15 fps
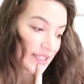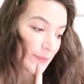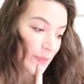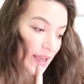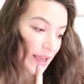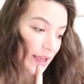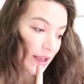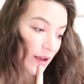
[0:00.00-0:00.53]
to
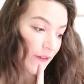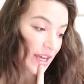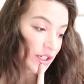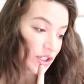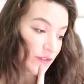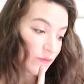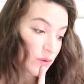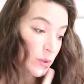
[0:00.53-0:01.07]
make
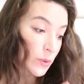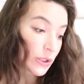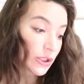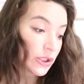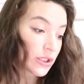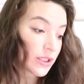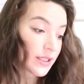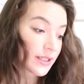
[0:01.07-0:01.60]
fashion
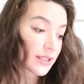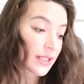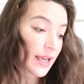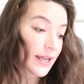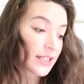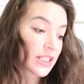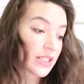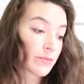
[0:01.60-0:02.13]
forward looks
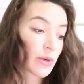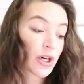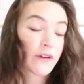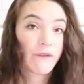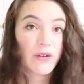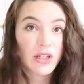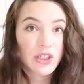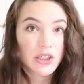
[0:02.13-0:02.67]
and
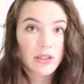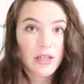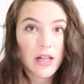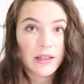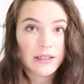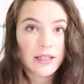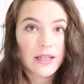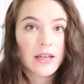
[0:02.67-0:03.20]
smart
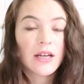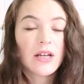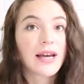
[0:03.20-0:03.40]
functionality.